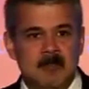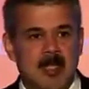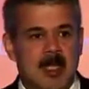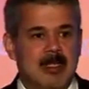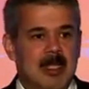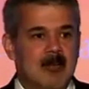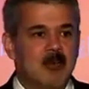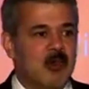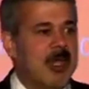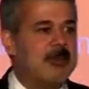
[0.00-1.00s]
and there are
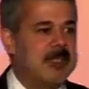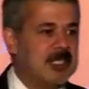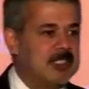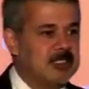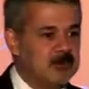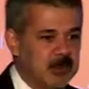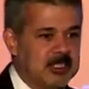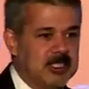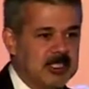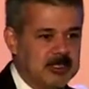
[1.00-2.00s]
more applications
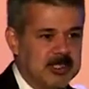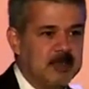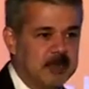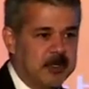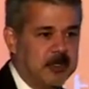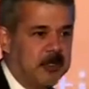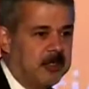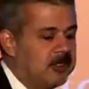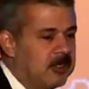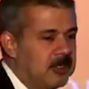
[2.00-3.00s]
which they still
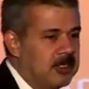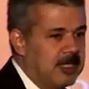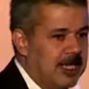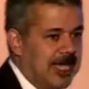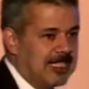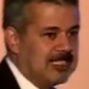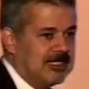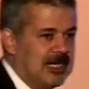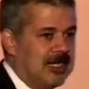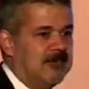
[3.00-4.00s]
procure as
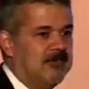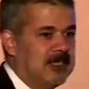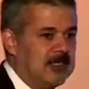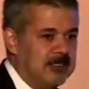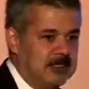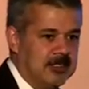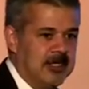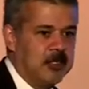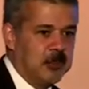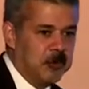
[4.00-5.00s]
and when they
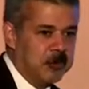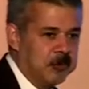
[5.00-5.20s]
grow,